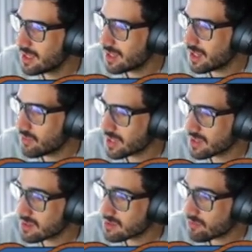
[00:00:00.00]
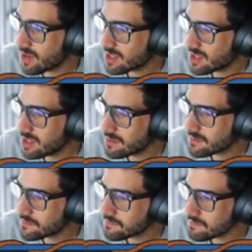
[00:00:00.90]
We get this Frankie,
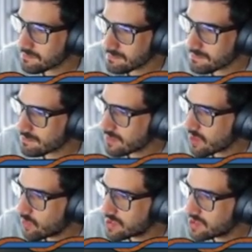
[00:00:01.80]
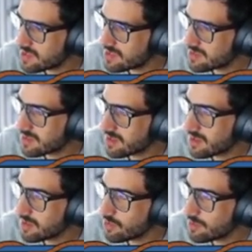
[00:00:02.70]
which is a
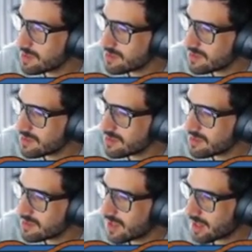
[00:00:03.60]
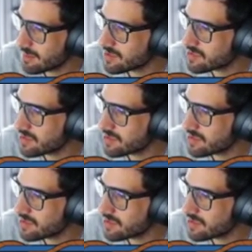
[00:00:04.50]
little bit, like, I'm not sure.